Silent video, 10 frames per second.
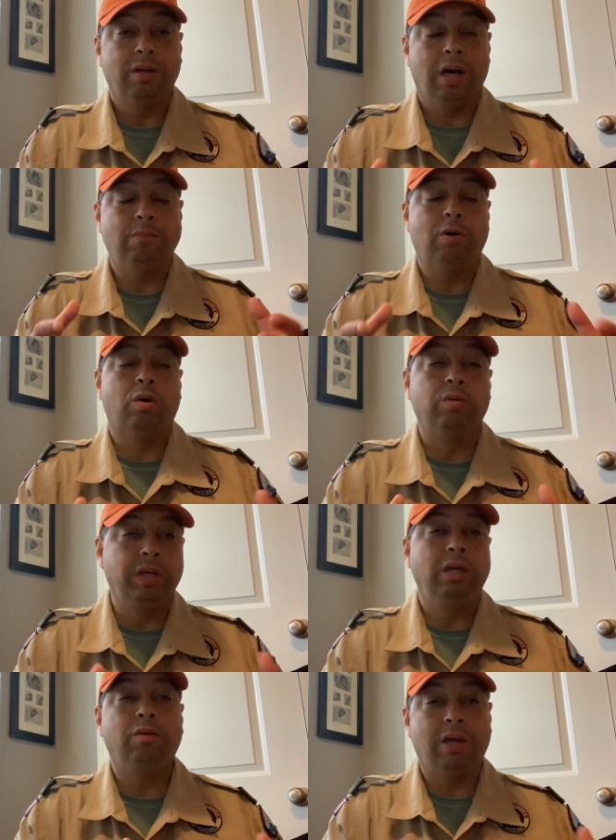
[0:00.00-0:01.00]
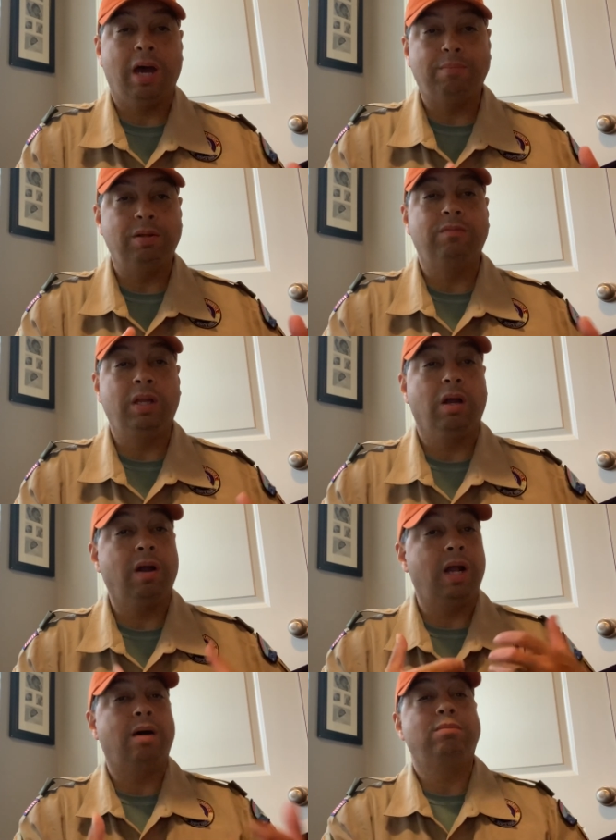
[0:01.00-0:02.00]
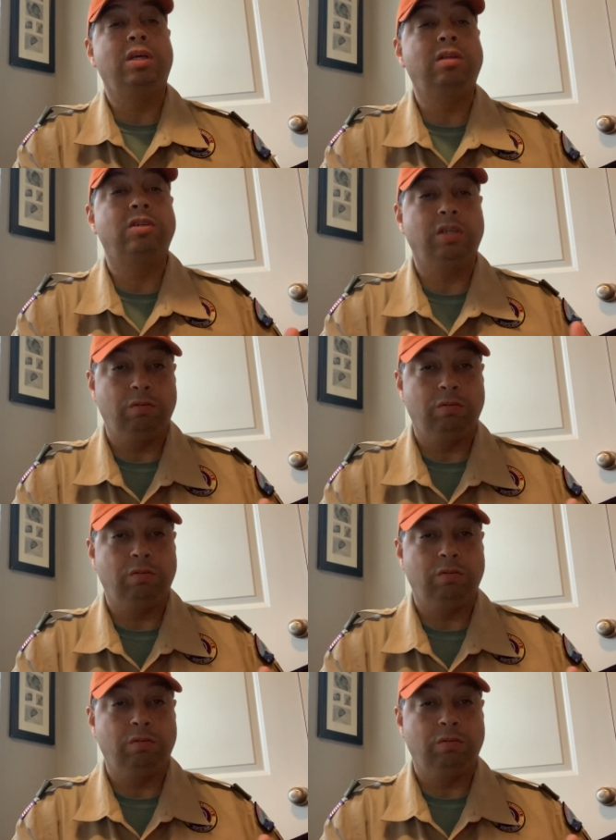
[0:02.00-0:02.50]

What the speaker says: I'm holding you captive in here, and I'm teaching